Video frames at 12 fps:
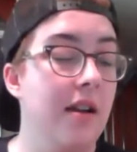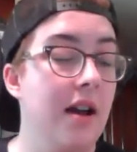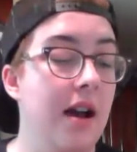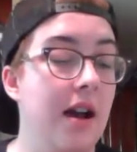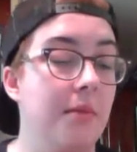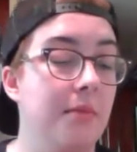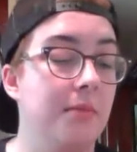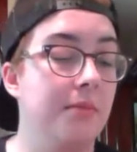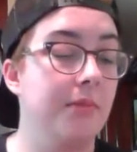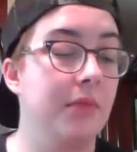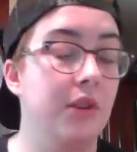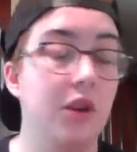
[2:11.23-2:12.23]

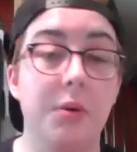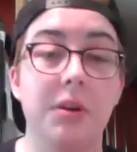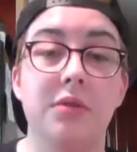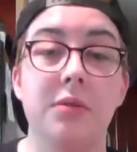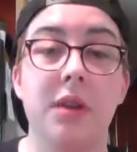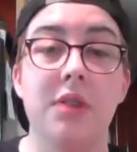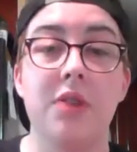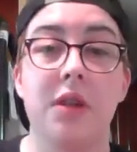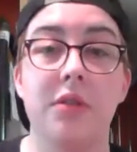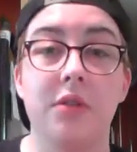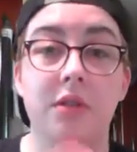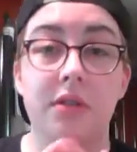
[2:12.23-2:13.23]
going to a
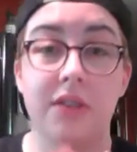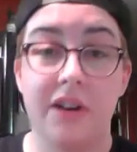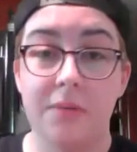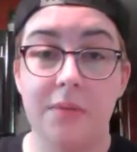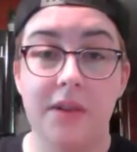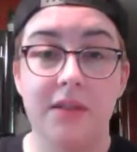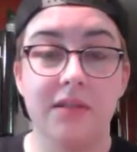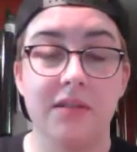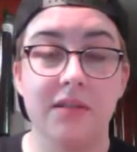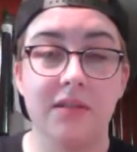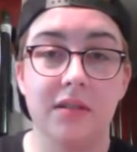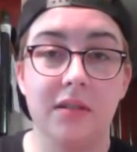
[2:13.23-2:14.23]
gender
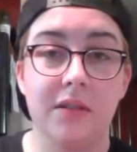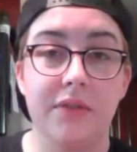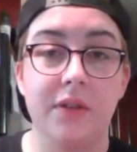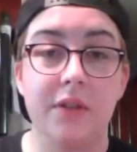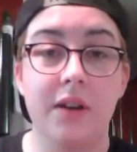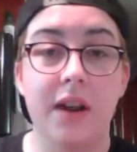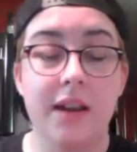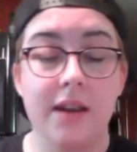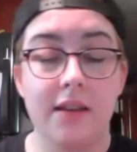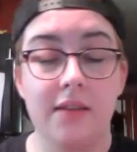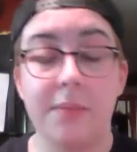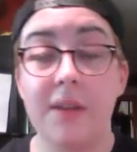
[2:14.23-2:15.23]
therapist for
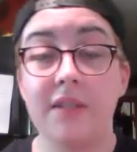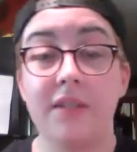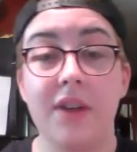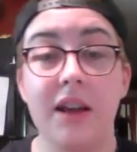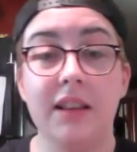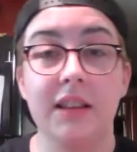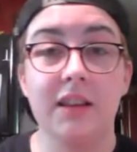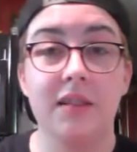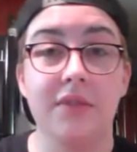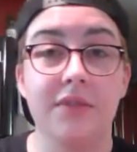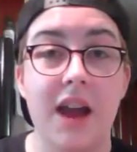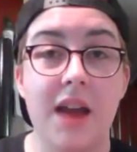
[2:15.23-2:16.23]
a specified length
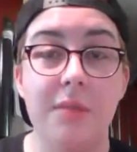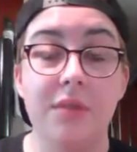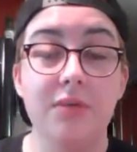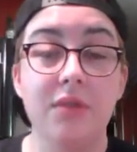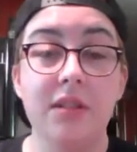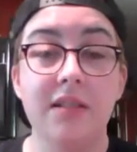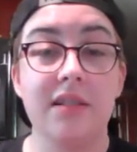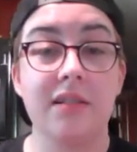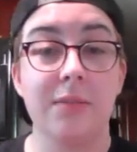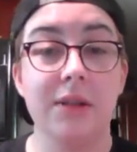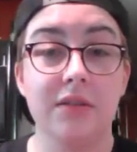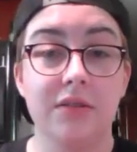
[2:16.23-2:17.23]
of time, usually
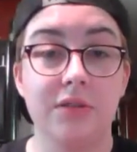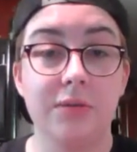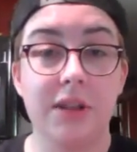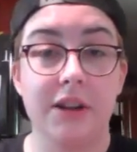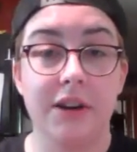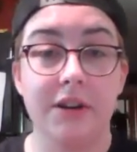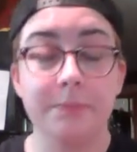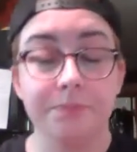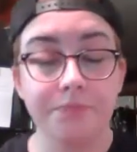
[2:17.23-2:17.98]
6 months to a year.